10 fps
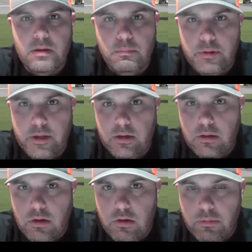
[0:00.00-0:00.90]
but
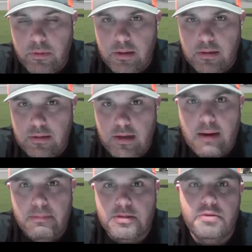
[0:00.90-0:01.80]
along with the
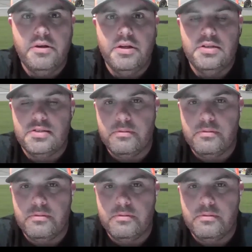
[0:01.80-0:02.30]
opportunities